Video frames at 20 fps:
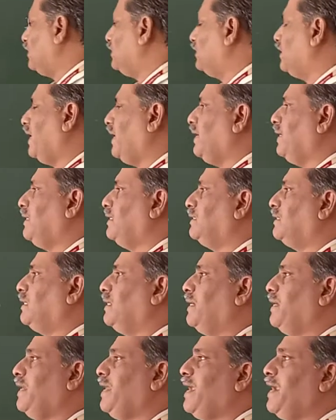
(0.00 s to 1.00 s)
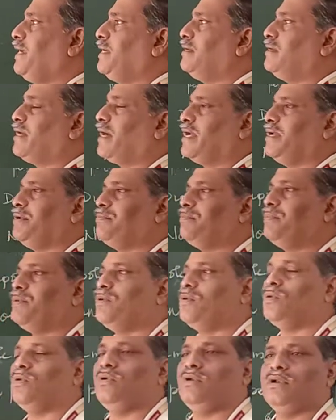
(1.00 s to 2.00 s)
there is a net
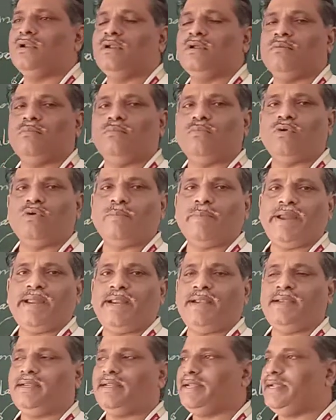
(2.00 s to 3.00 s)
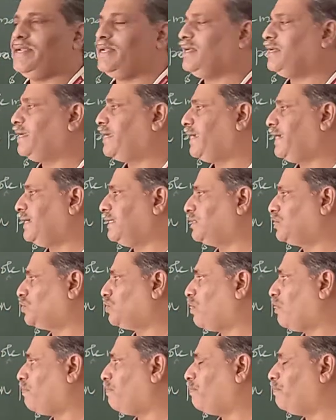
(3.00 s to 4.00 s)
dipole moment in case
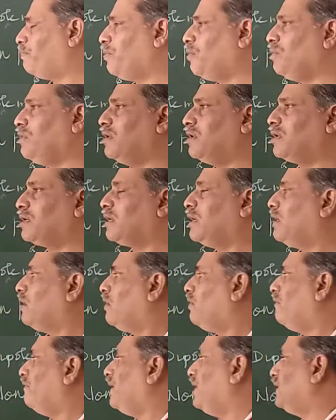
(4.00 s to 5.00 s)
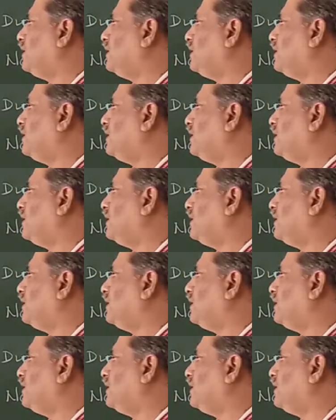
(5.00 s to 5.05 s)
of polar when